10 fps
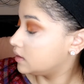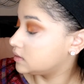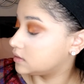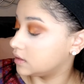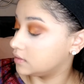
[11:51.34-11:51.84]

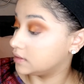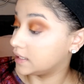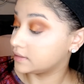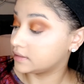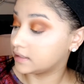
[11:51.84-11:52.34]
So
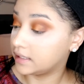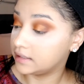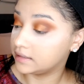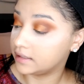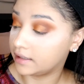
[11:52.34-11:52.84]
that's the
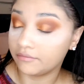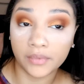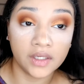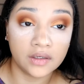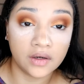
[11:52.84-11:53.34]
color that I've
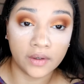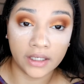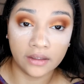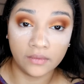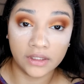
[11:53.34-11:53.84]
been
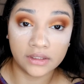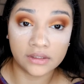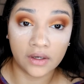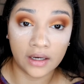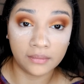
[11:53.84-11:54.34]
going in with.
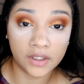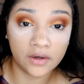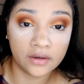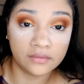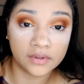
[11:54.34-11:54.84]
So I'm gonna
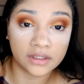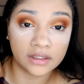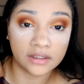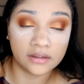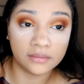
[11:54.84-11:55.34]
go in with a
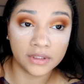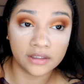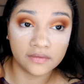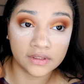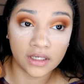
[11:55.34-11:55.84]
little bit
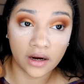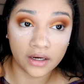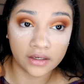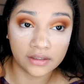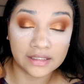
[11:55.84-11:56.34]
of a
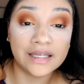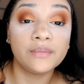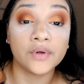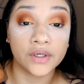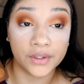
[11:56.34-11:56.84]

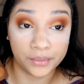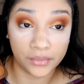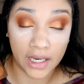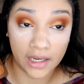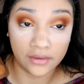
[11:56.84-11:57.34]
deeper
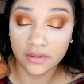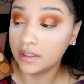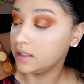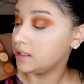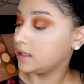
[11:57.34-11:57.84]
brown,
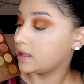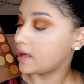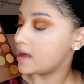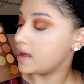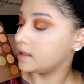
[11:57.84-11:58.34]

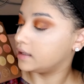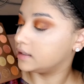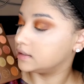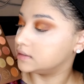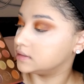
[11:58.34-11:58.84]

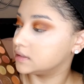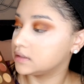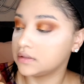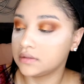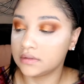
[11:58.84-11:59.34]
and
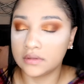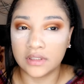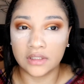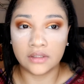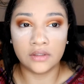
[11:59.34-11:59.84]

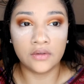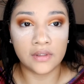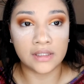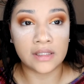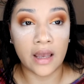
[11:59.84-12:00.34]
just do
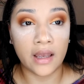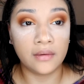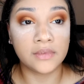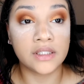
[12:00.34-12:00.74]
the same